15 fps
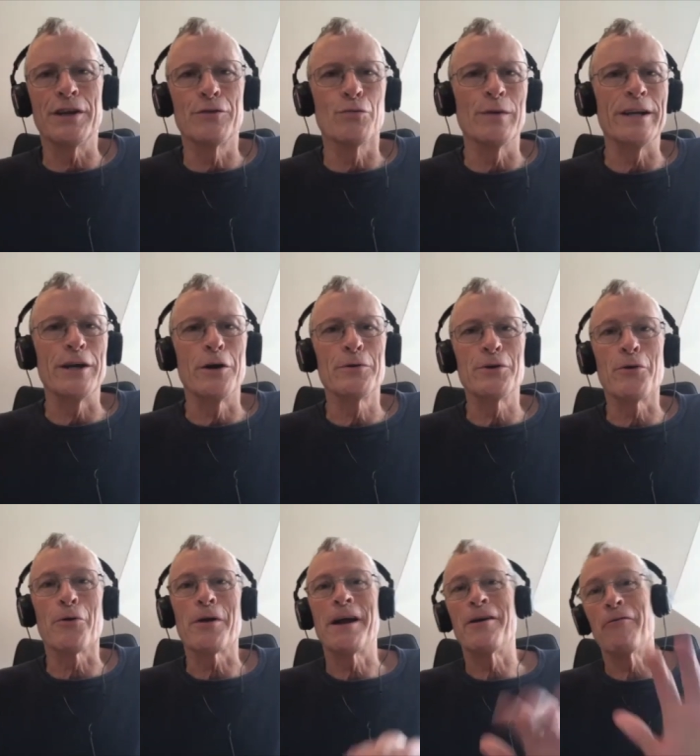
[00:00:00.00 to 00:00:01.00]
Rio,
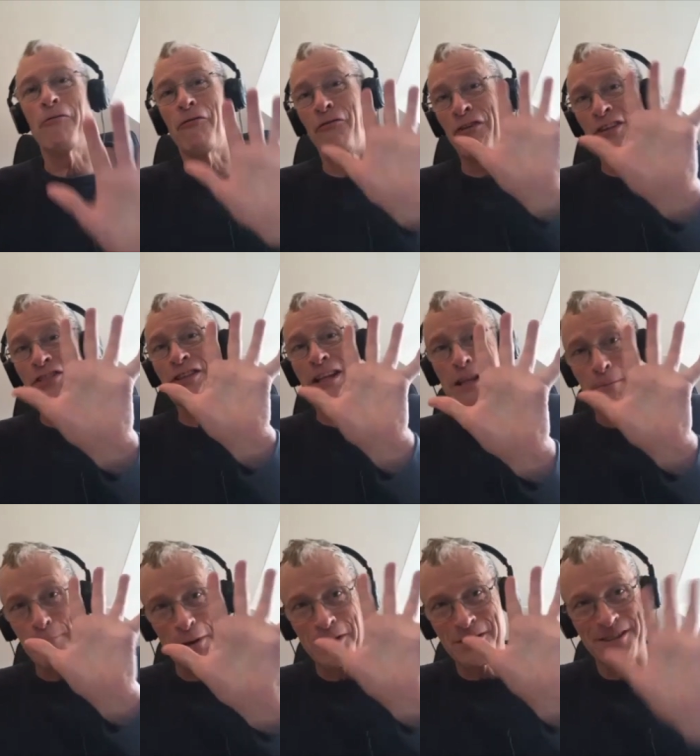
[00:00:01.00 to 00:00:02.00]
your fifth
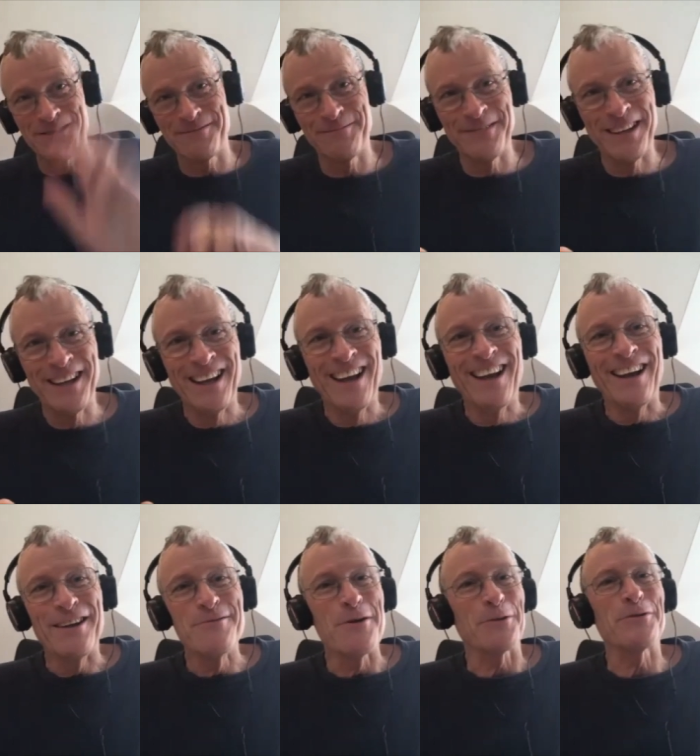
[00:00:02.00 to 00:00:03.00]
Olympics.
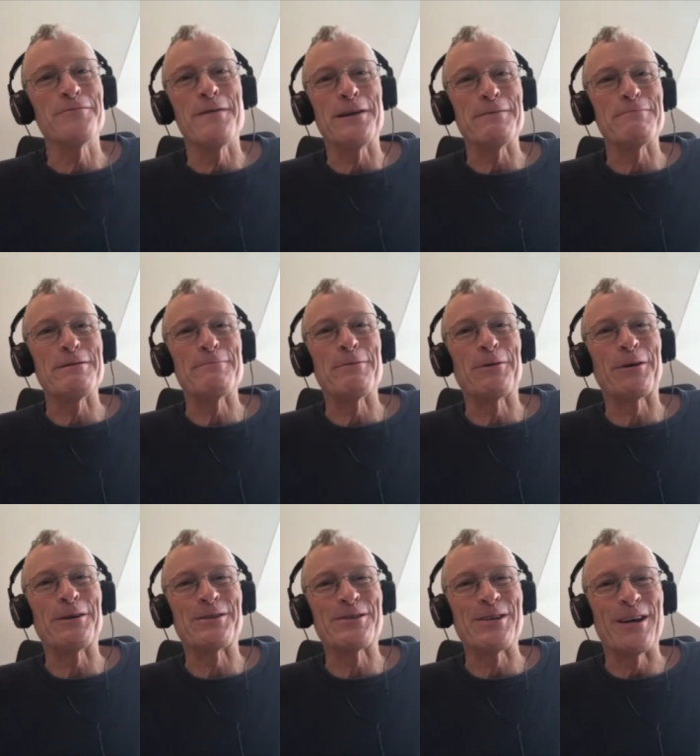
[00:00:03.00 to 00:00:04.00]
Not too many people
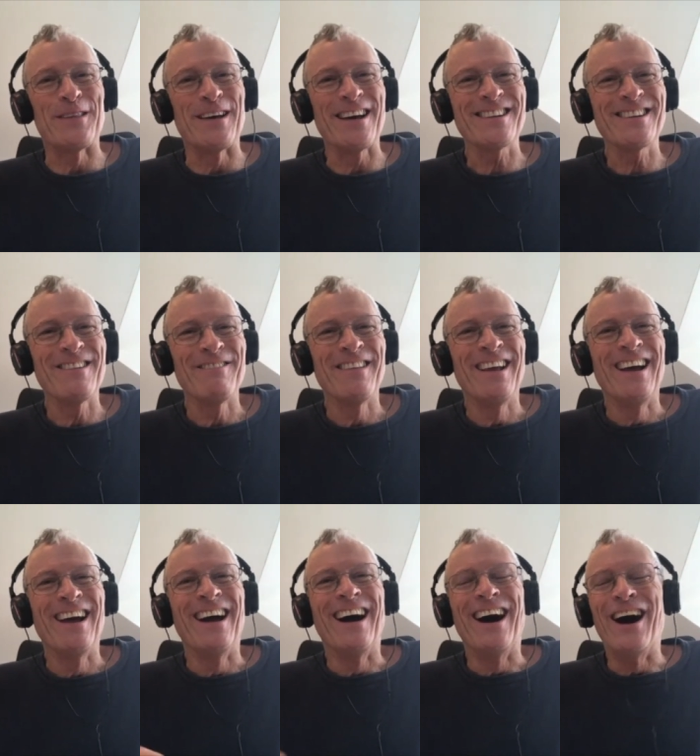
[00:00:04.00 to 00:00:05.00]
can say that.
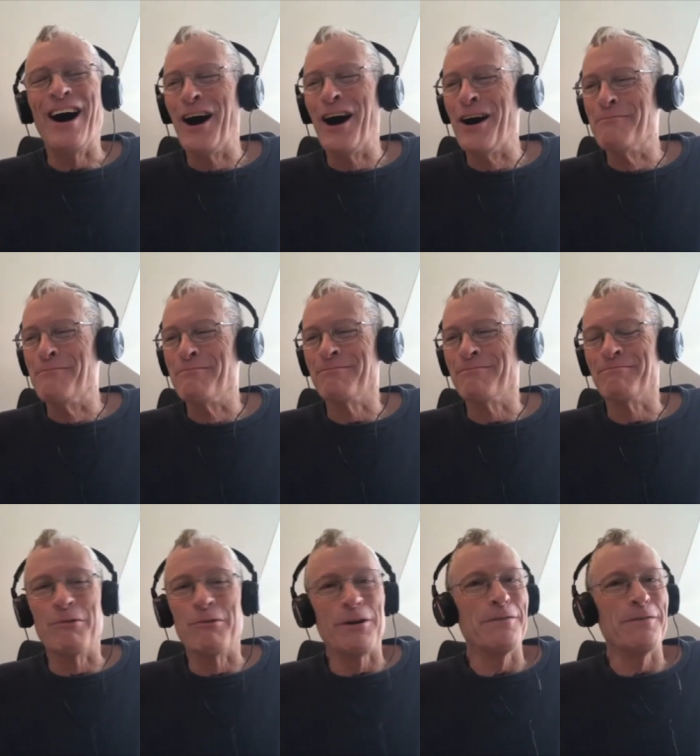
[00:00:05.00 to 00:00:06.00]
Um,
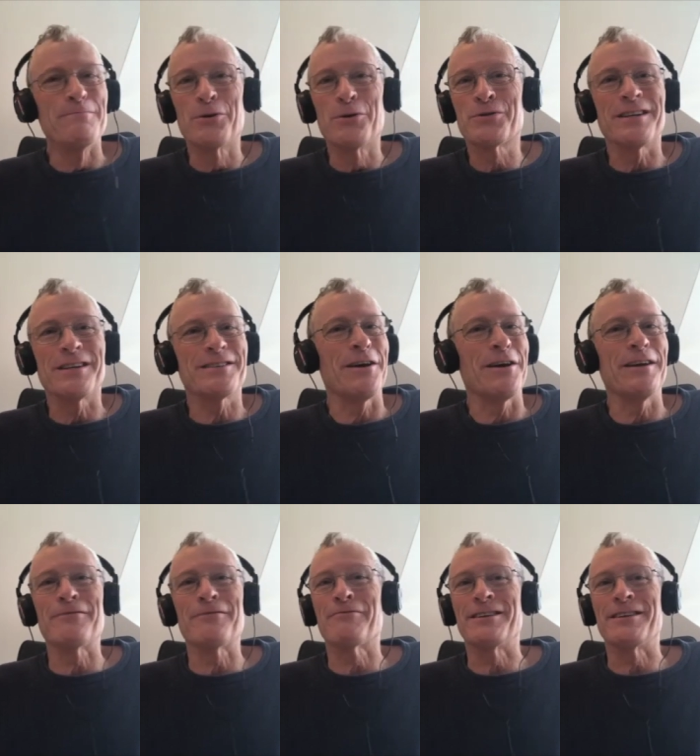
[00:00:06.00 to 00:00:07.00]
one of the most
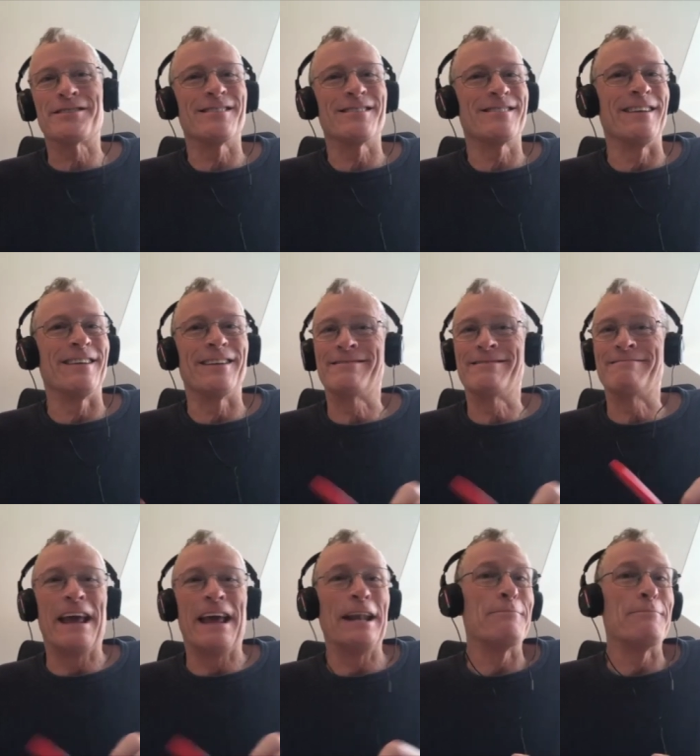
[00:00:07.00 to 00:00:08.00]
exciting races that
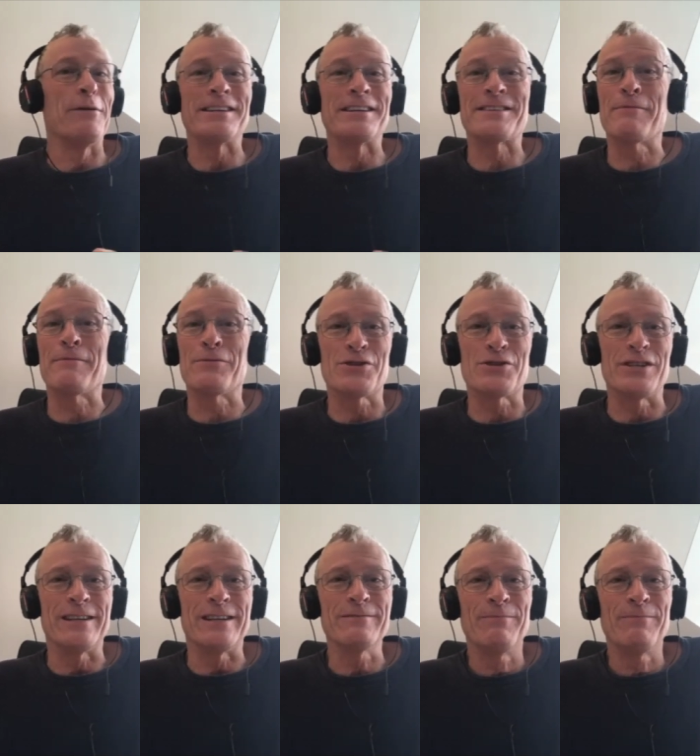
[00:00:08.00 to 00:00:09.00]
anybody's ever
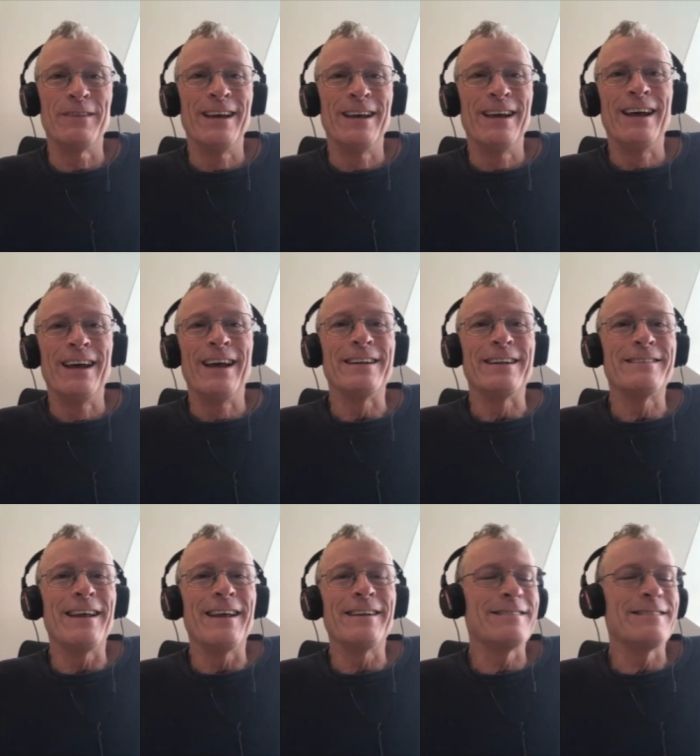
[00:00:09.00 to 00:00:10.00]
seen
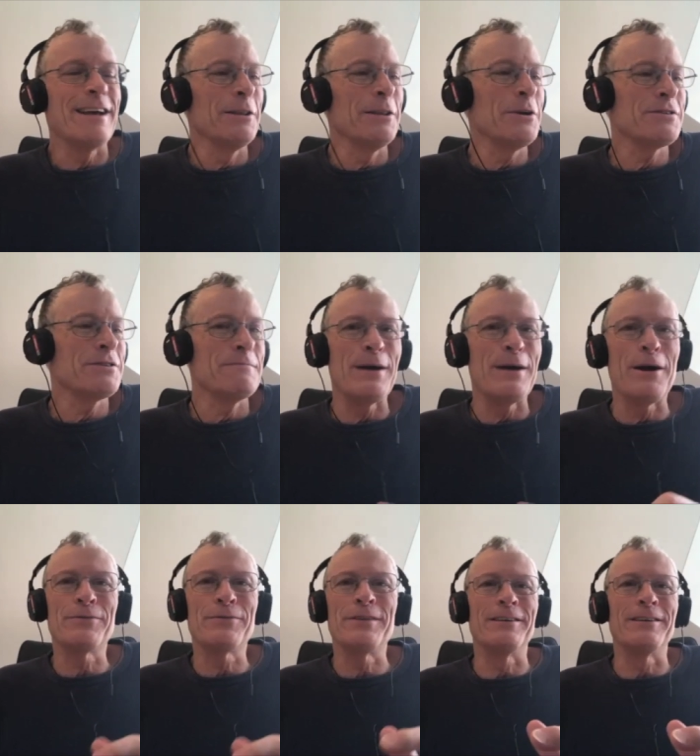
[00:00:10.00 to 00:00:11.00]
tell us
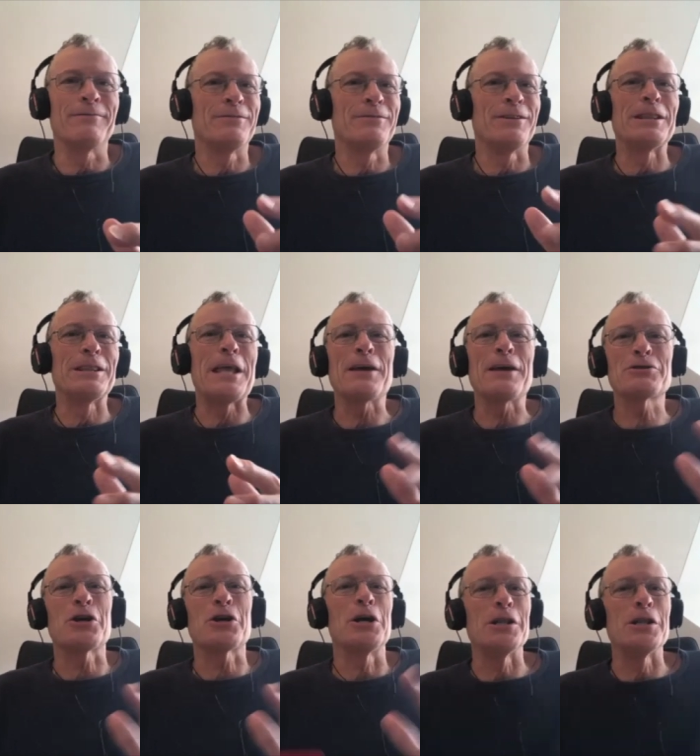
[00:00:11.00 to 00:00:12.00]
about the the last
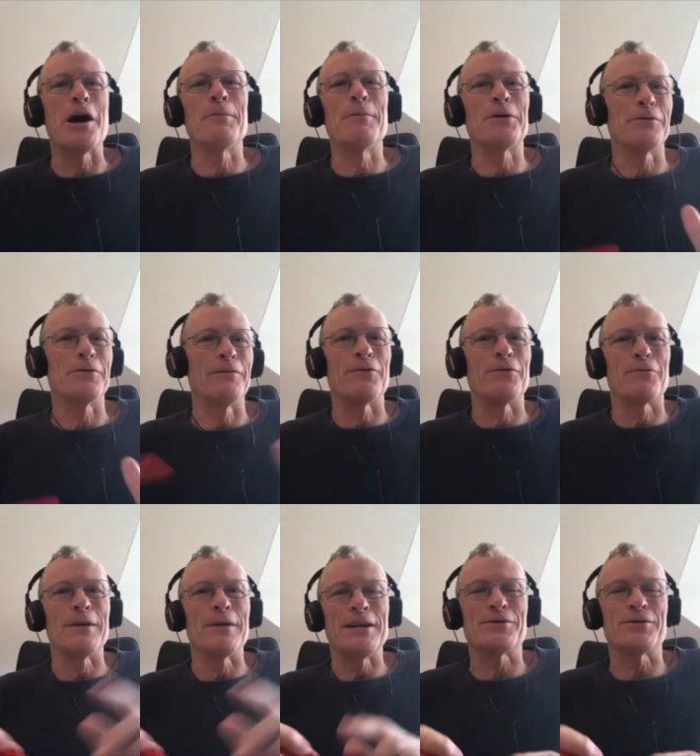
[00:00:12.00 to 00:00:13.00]
kilometer of the
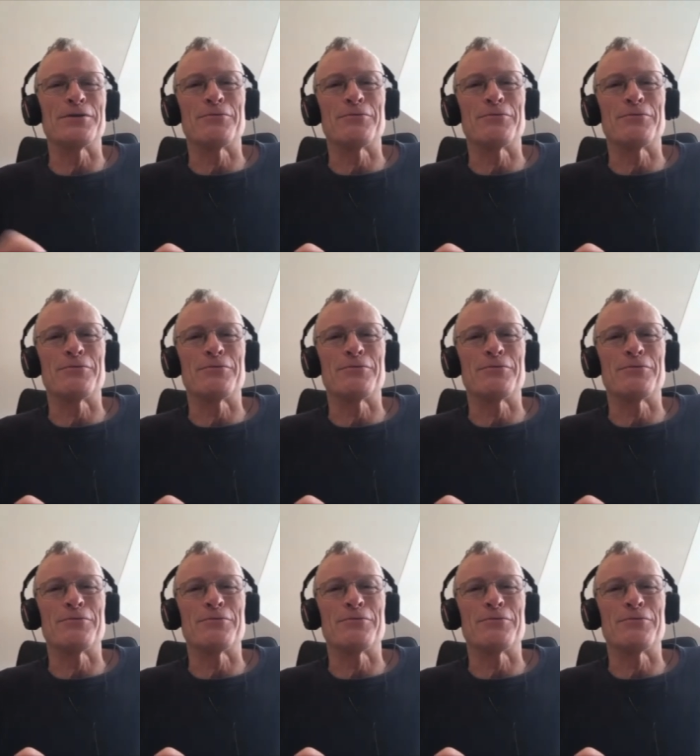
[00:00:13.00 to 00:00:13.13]
race in